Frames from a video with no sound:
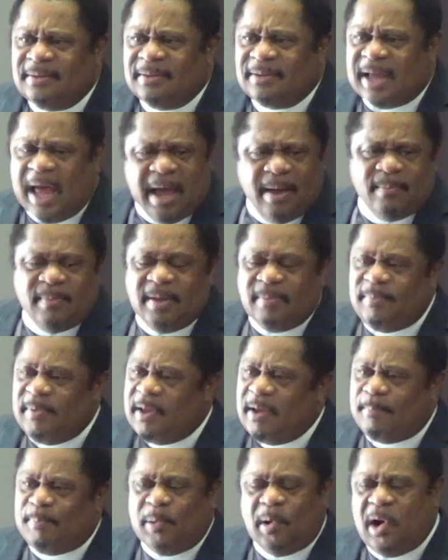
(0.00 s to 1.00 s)
Come and
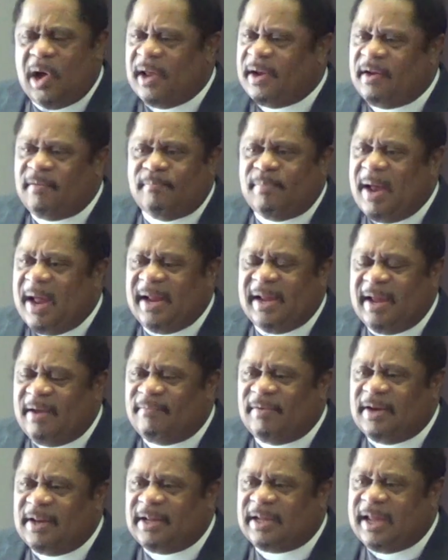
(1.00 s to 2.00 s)
be a part of my
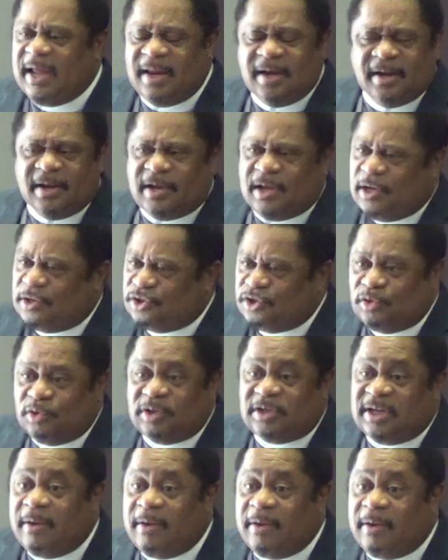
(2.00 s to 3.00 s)
heavenly kingdom
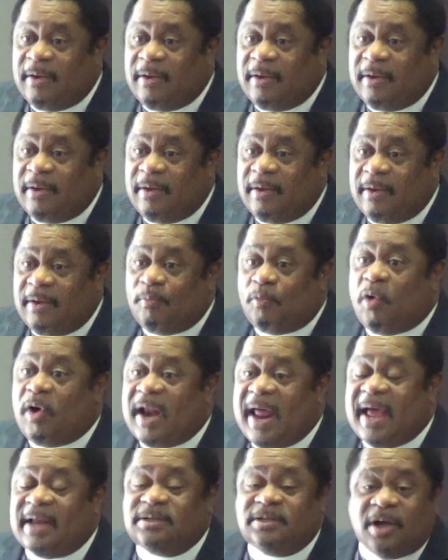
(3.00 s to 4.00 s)
because you did
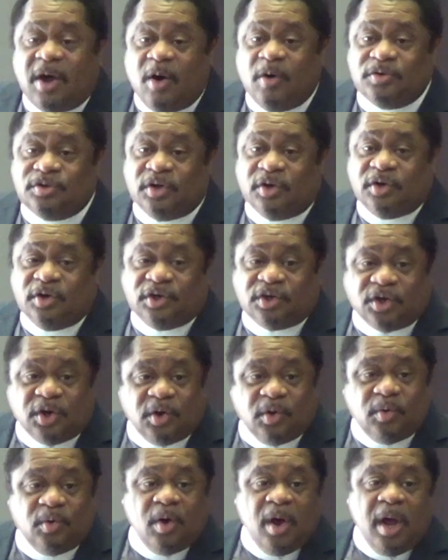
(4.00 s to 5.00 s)
what I told you to
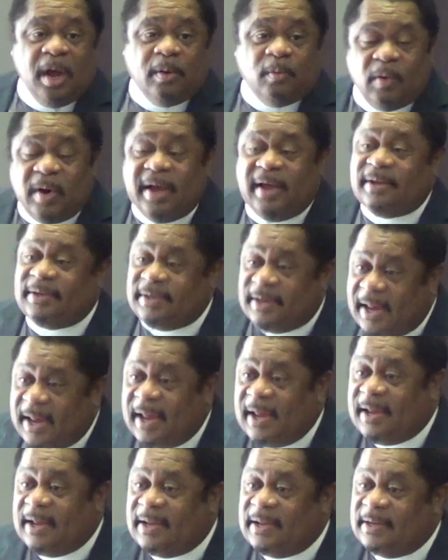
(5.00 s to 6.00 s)
do, well
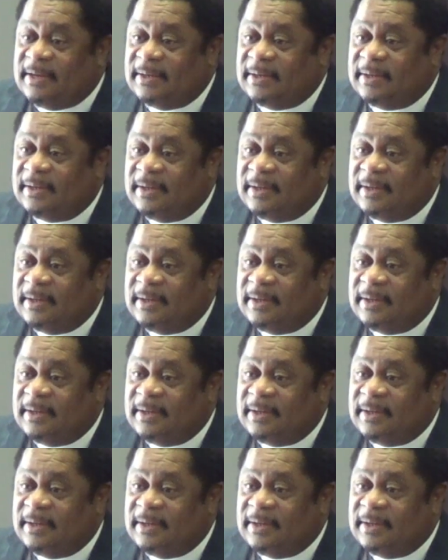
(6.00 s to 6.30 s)
done.